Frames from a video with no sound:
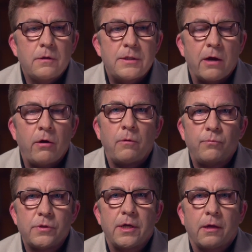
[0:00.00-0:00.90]
Darren in
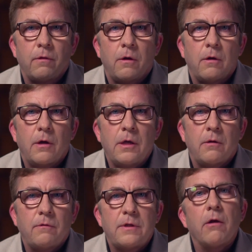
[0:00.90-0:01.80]
particular, you
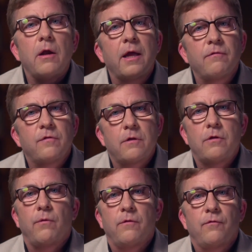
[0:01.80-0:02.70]
know, Darren had such
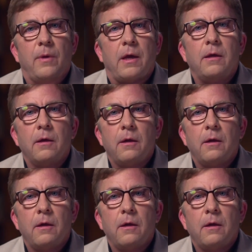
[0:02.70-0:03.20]
a resume